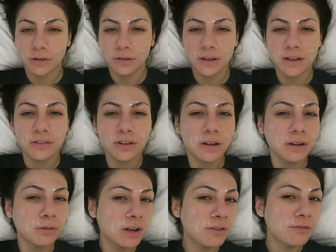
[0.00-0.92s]
Currently
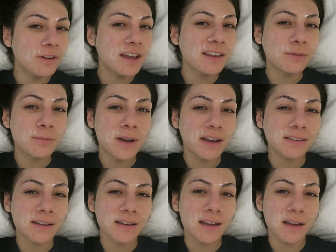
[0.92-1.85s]
chilling with a face
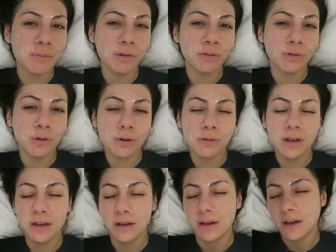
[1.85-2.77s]
mask again before
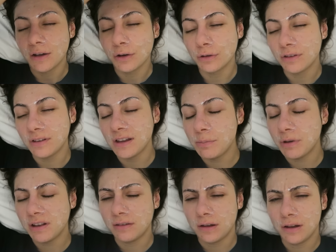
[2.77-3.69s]
we go to
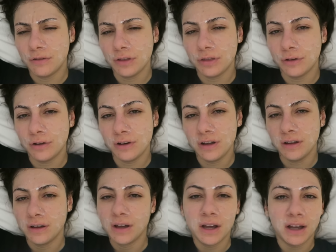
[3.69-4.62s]
sleep. It's
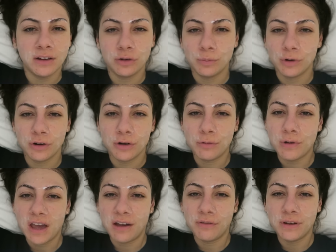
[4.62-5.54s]
11.30. Tomorrow
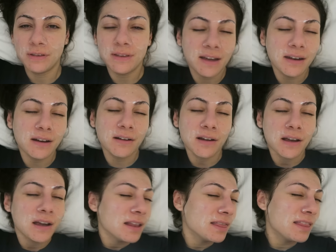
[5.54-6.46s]
we have another
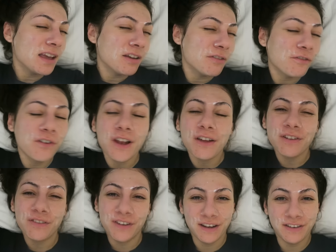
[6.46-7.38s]
day full
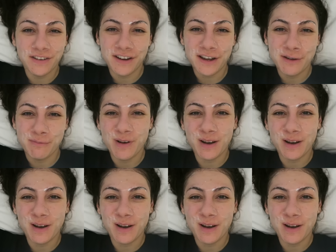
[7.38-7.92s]
of adventure in